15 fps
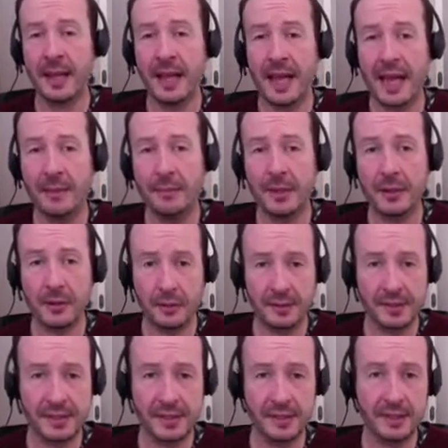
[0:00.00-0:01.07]
And
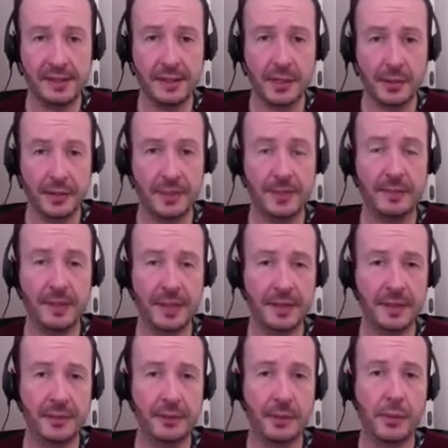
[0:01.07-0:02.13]
because this is a USB
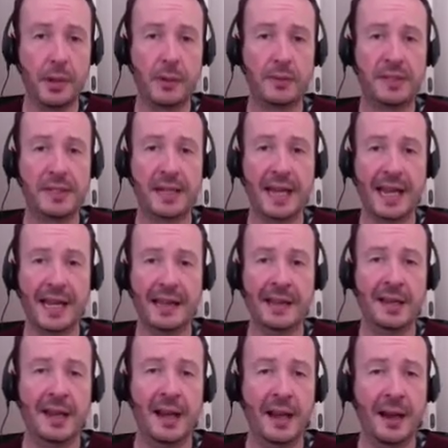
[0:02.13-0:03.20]
mix that we're working with today,
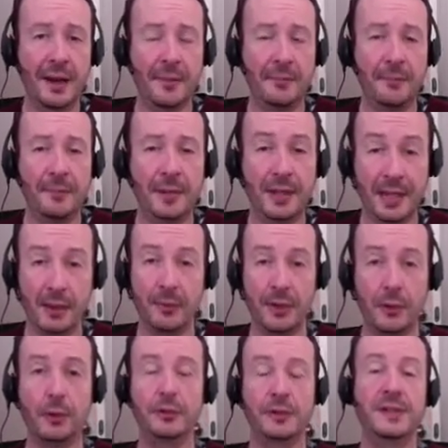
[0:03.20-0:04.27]
you can
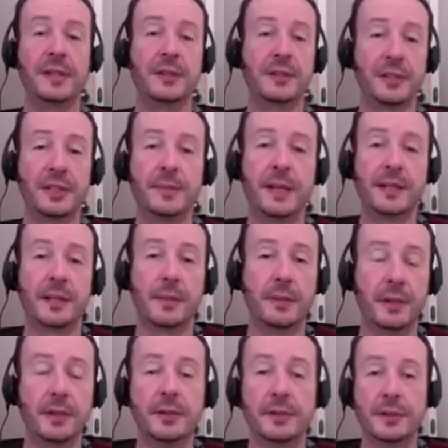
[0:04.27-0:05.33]
record your sessions back to
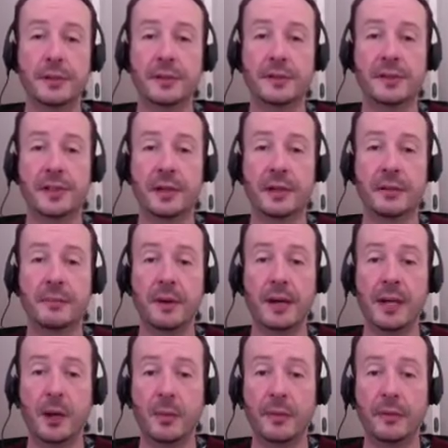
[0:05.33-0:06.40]
computer too, so it might
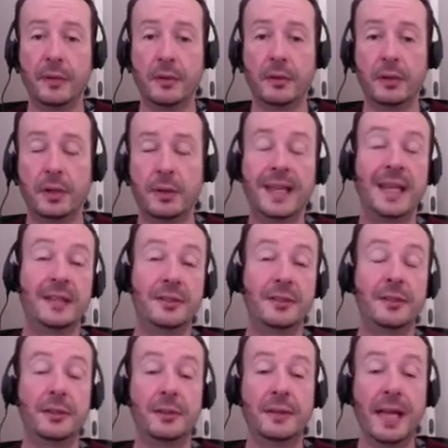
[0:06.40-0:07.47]
help if you're keen to
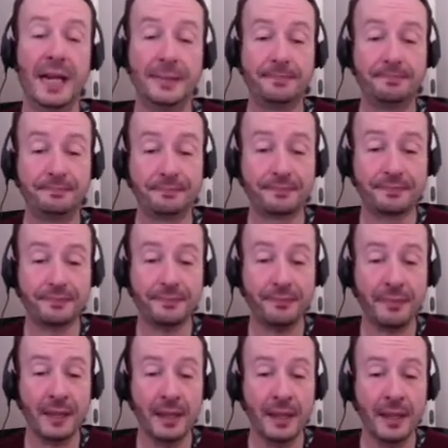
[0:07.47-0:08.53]
do that.
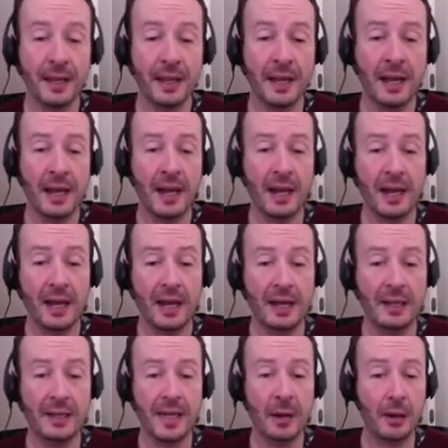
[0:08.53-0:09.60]

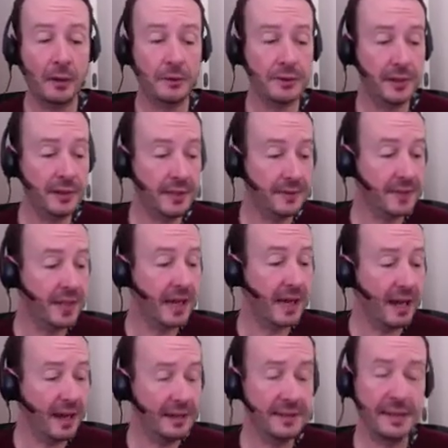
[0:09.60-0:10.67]
Now, alternatives, there
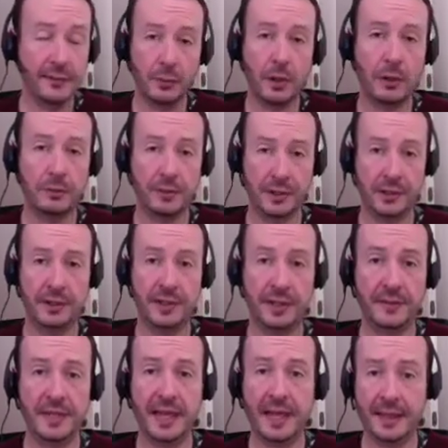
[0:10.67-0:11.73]
are several
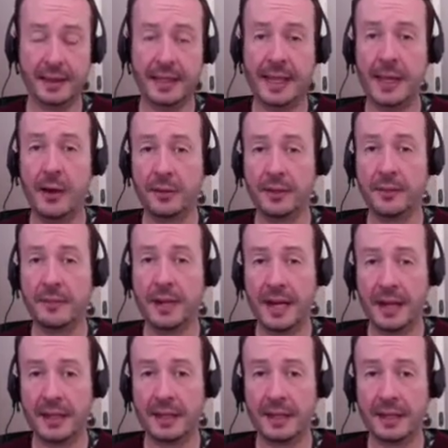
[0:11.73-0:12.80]
alternatives out there on the
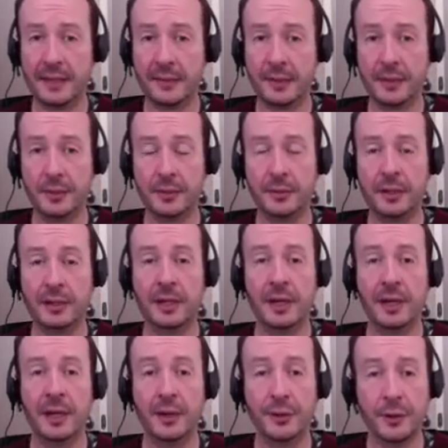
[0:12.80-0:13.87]
market. If you do a
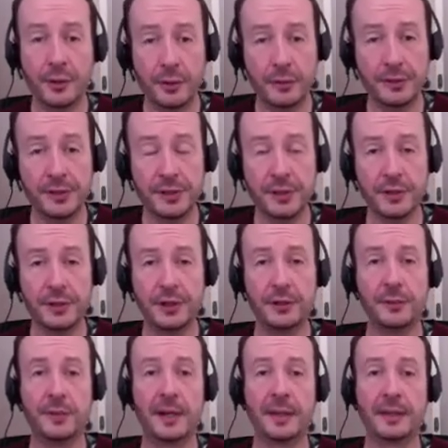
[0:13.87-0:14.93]
Google search, you'll
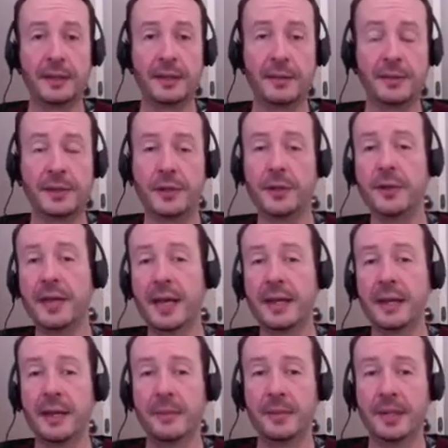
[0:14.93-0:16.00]
find that there is a UK
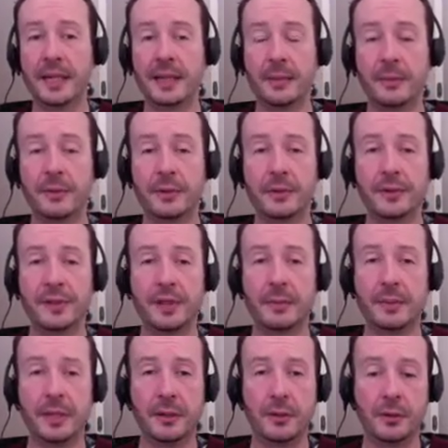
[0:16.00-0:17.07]
company that produced
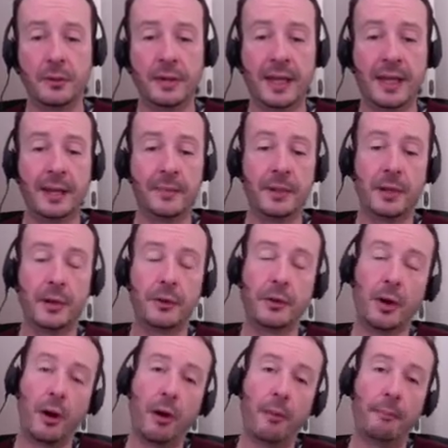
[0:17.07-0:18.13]
something called a
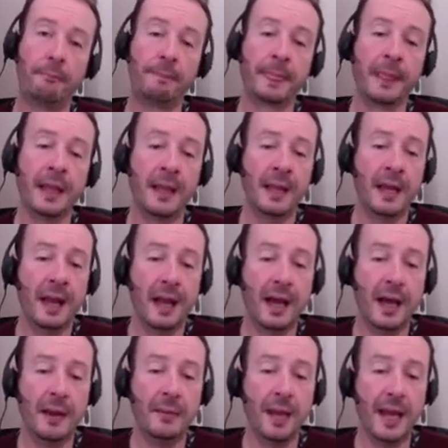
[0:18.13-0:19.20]
Hypnocom.
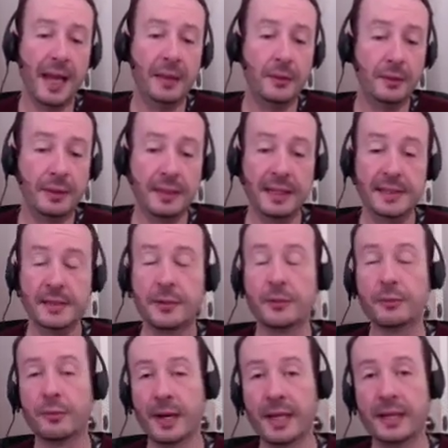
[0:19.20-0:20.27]
And look, these are
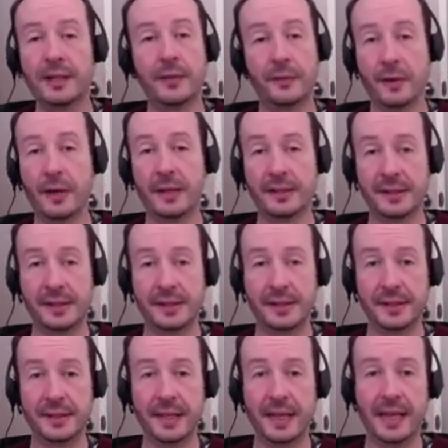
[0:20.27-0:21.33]
great
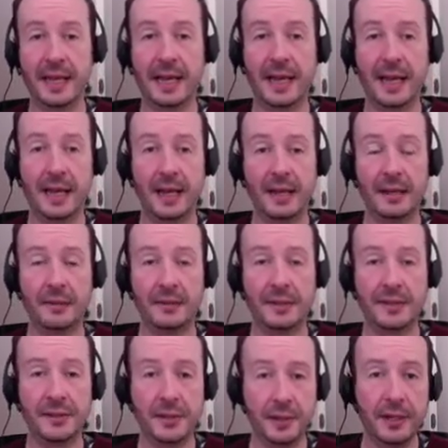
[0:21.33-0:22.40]
devices. They are
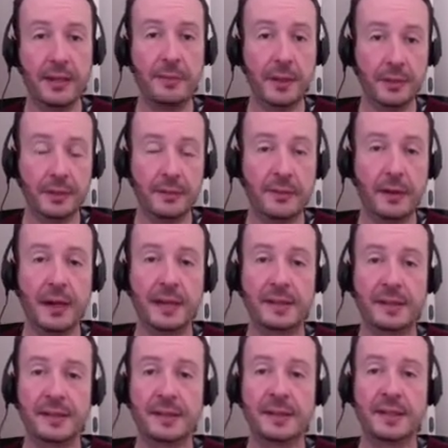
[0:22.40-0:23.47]
sturdy built
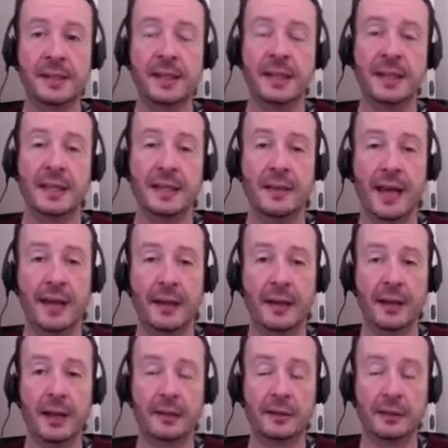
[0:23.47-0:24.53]
devices. They've had
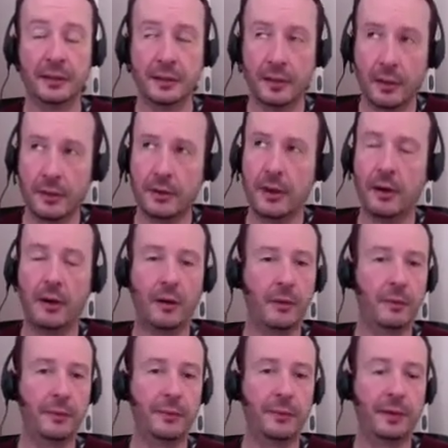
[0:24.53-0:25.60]
a lot
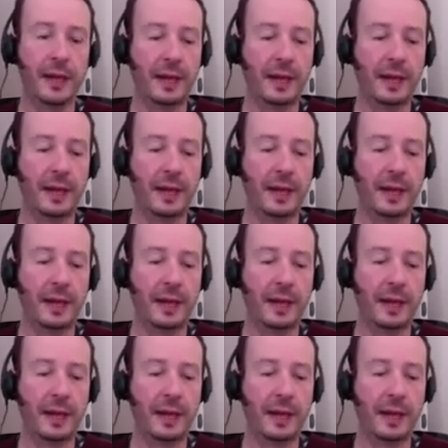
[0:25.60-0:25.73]
of